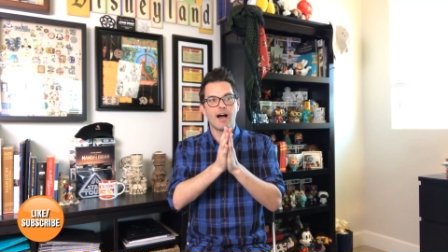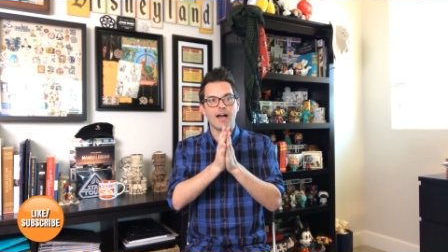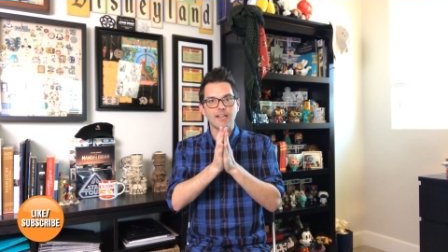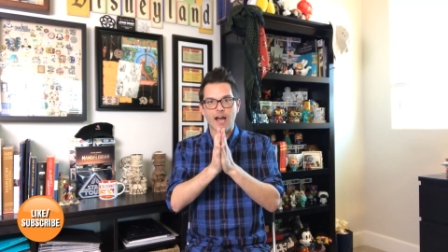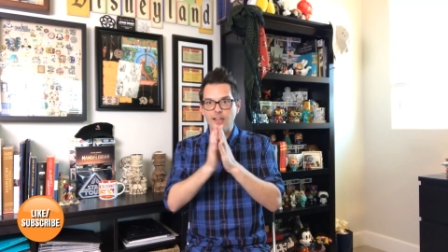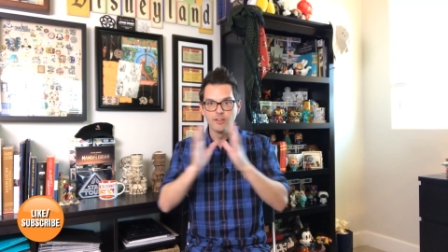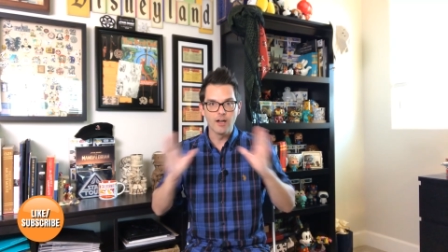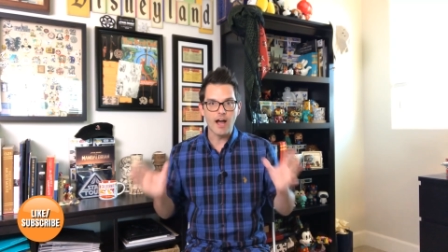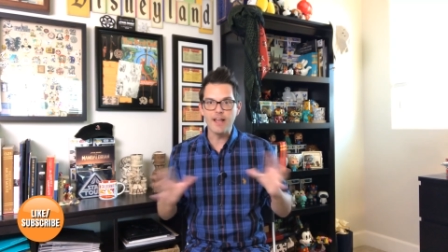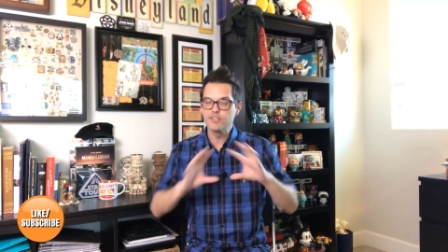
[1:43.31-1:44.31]
I, I,
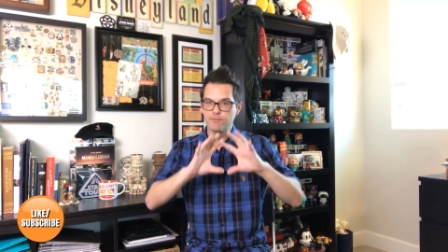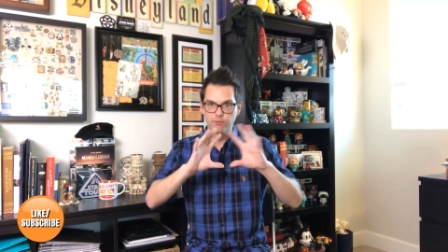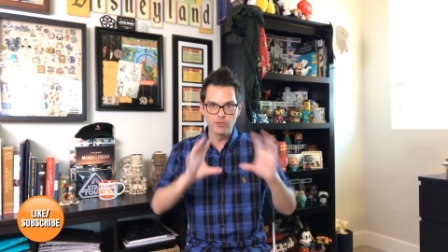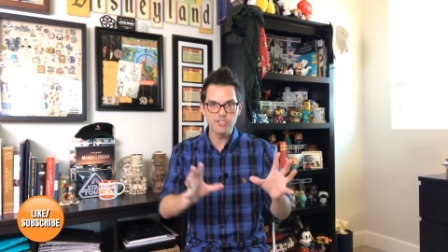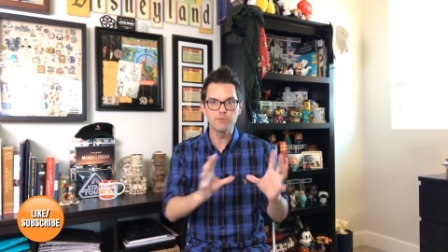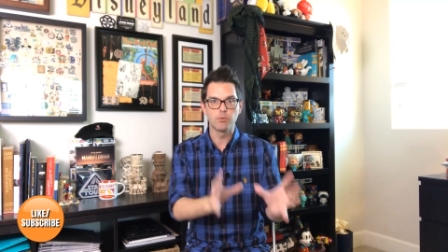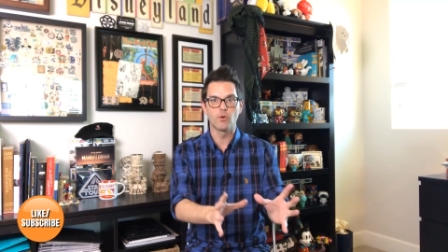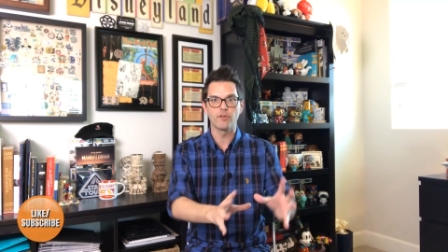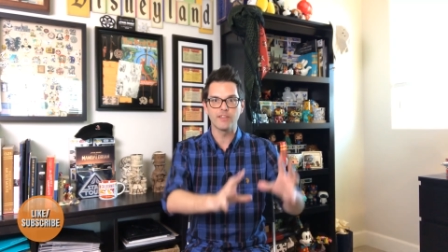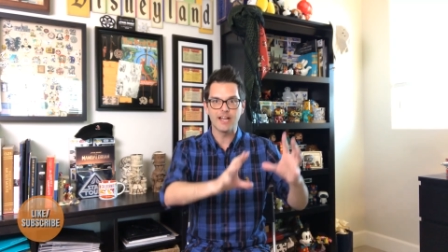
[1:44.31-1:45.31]
lo- I fully
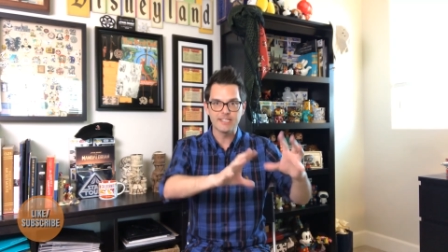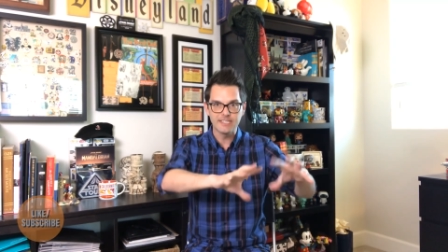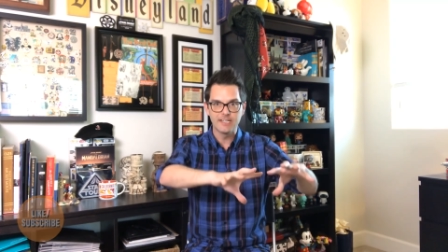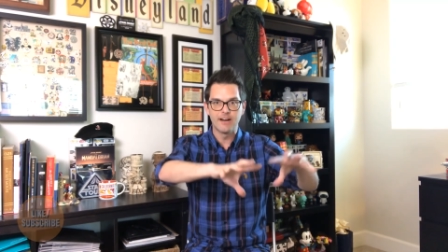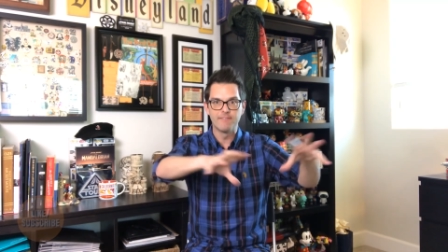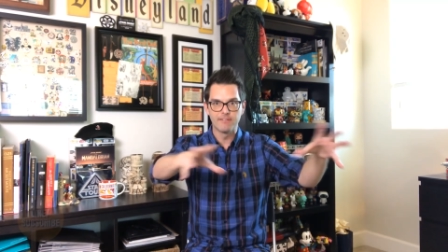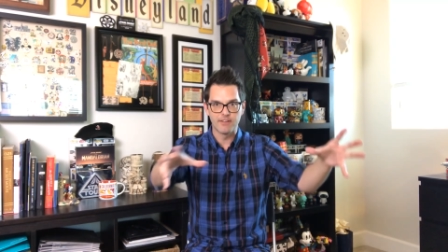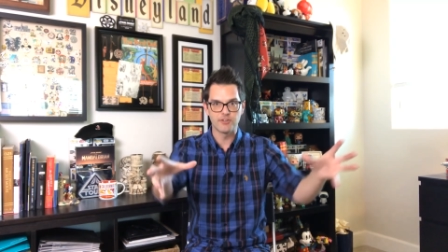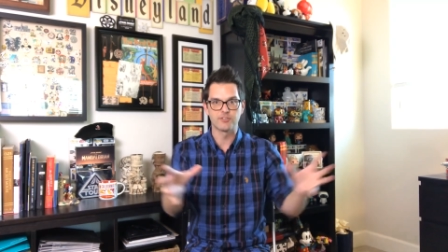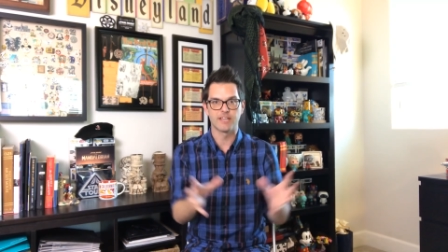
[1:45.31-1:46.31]
support the idea of an
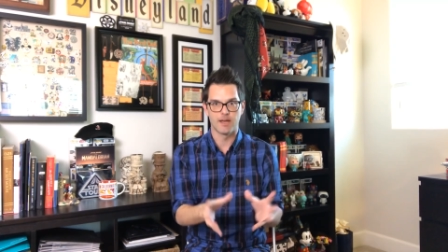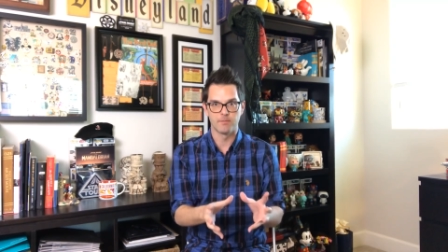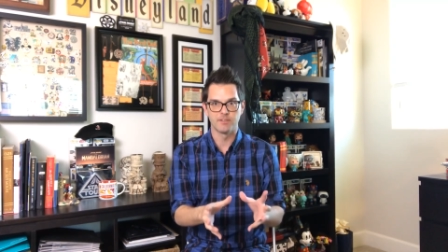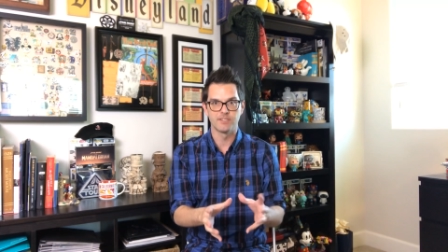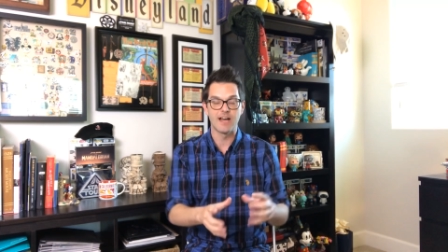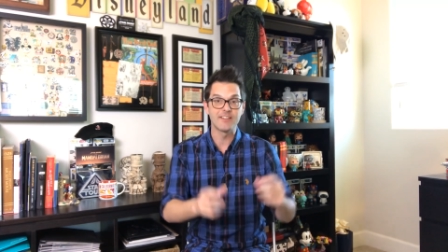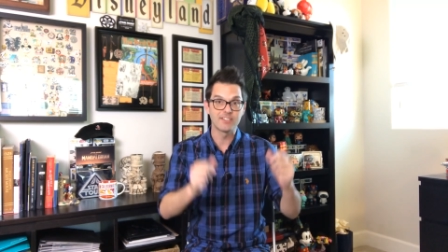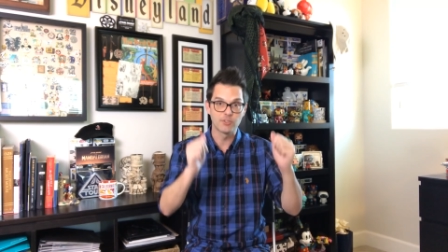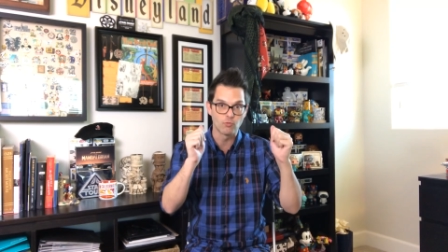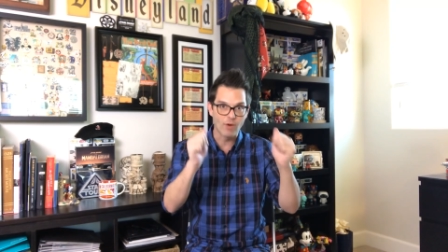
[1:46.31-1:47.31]
Avengers campus. I think
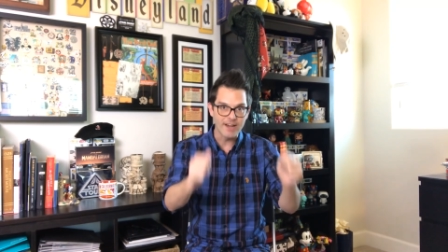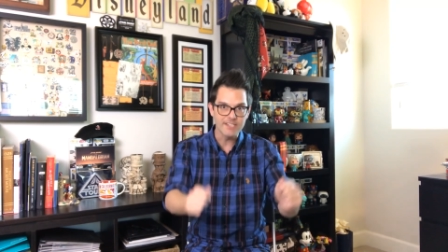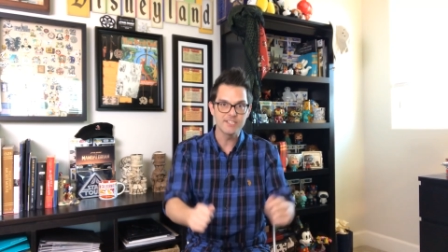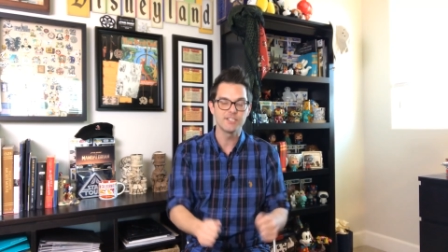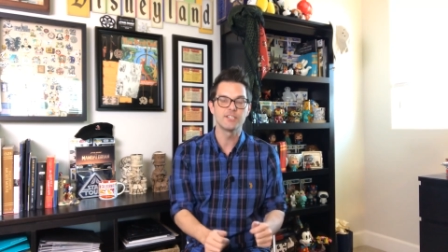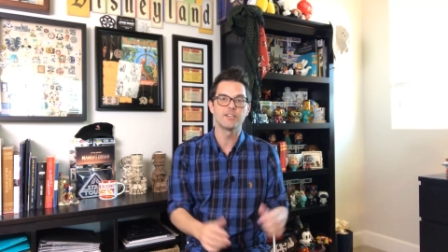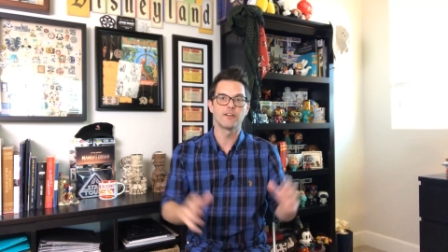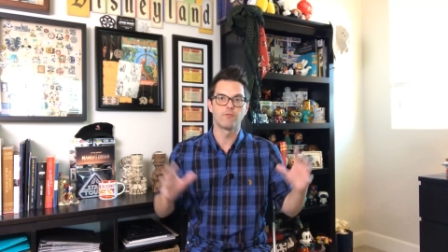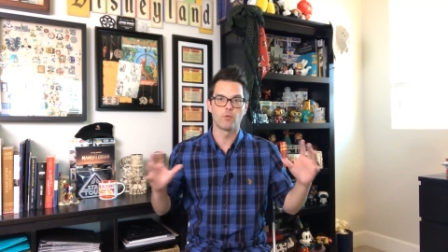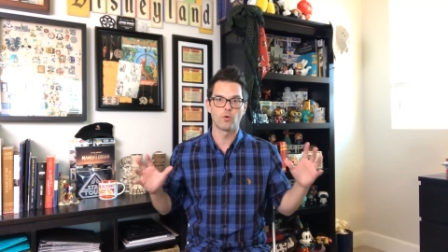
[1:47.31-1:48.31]
it's the right decision
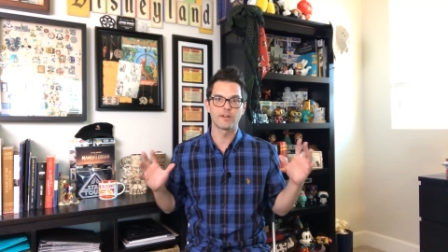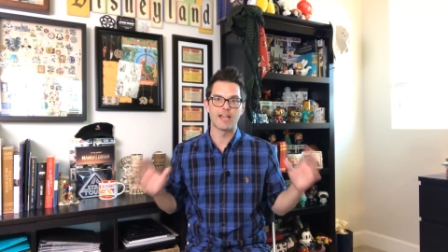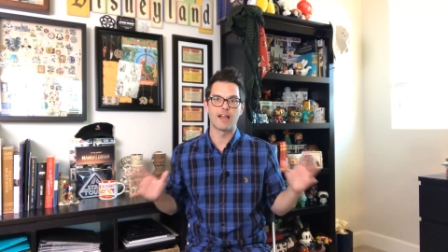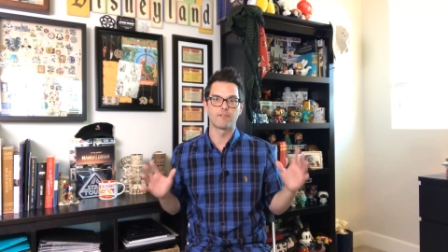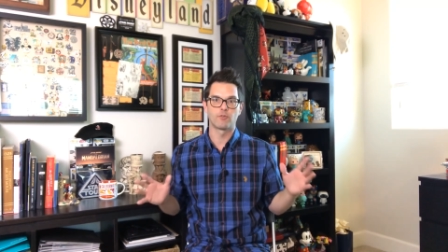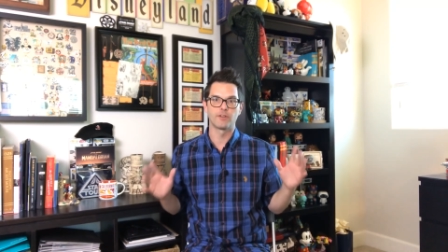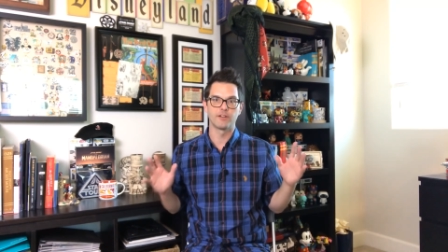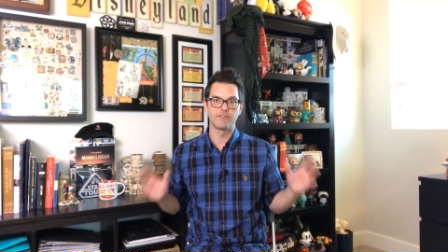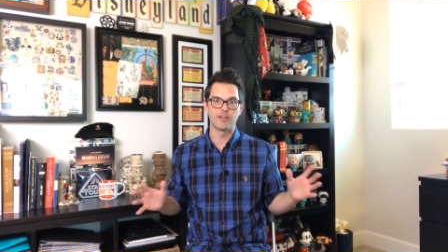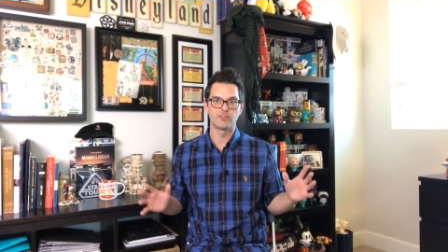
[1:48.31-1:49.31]
for
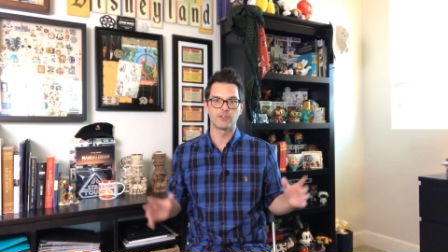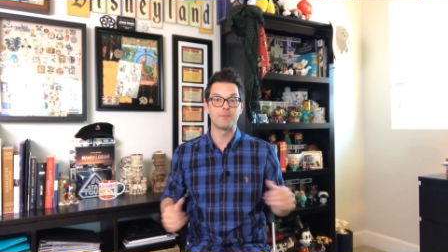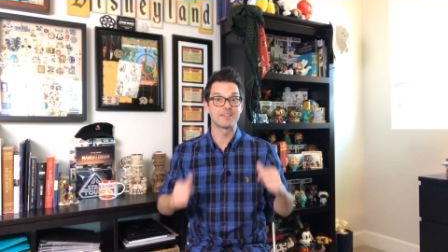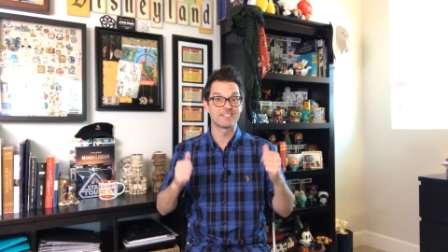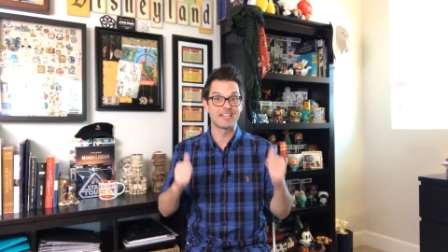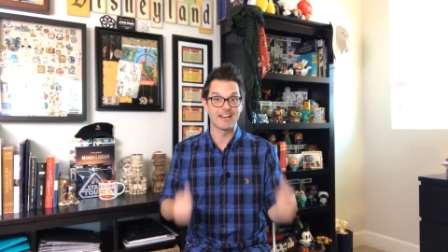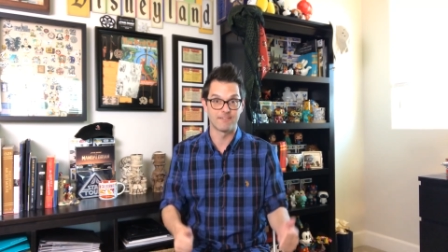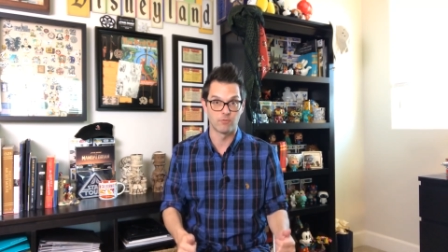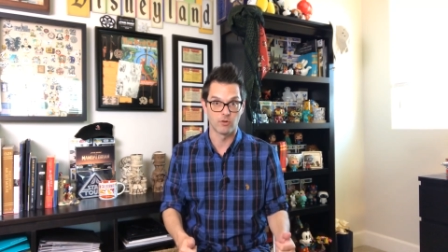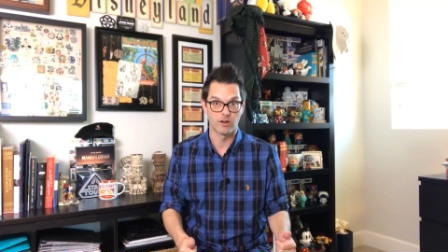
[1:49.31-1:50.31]
California Adventure. I'm
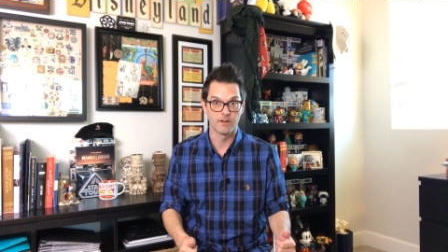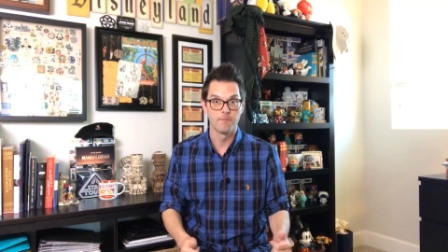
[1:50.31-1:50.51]
excited for it.